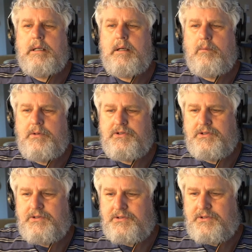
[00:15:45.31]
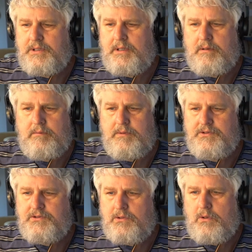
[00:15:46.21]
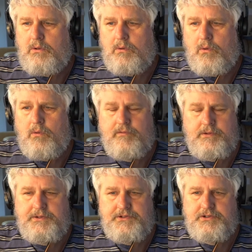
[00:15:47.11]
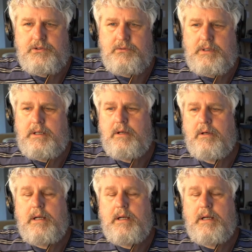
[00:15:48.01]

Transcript: which is all over this tune here,